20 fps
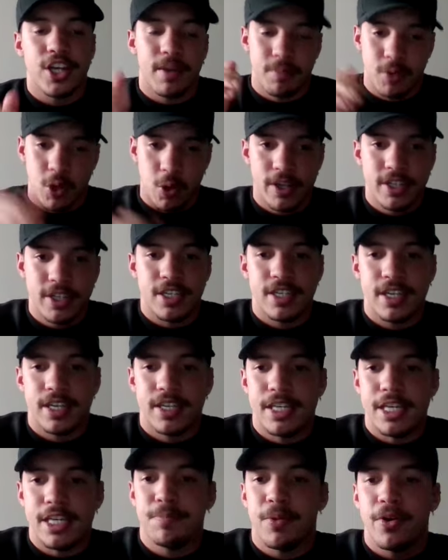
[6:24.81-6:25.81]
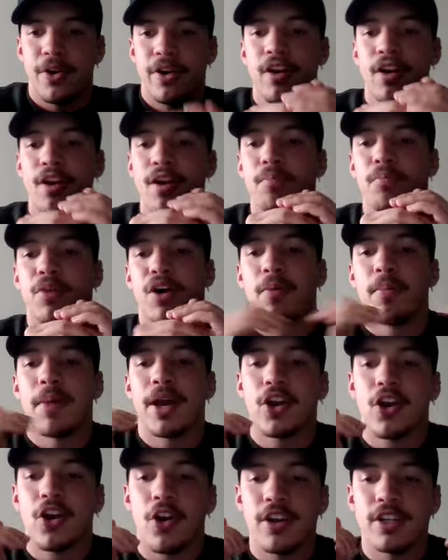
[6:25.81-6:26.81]
I'm going to dig deeper, but on
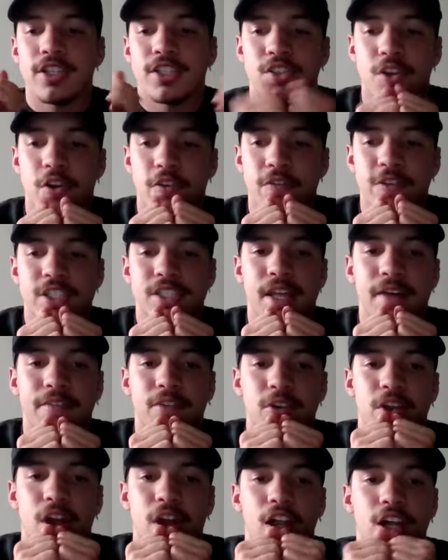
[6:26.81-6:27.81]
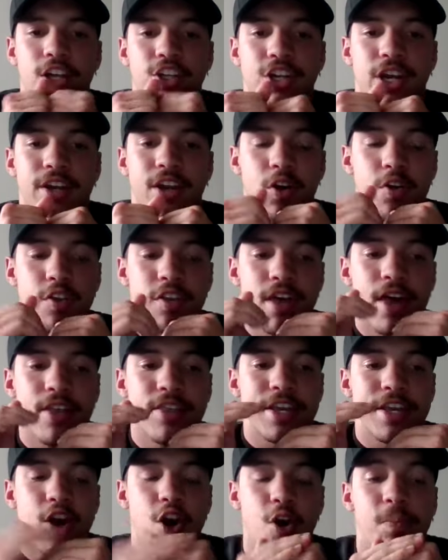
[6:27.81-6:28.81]
my current surface level knowledge, I know that
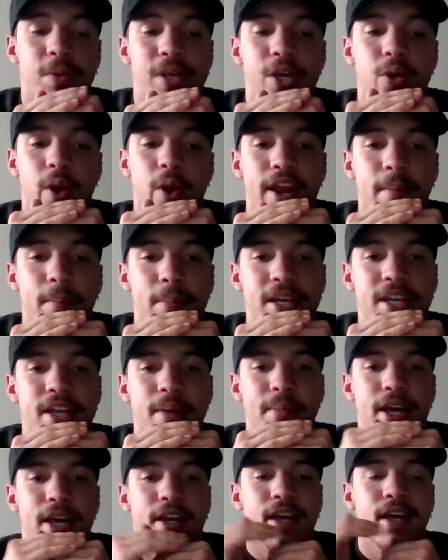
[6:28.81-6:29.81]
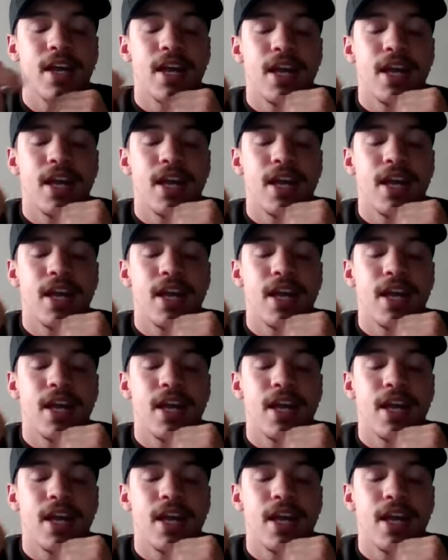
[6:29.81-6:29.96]
the opioid epidemic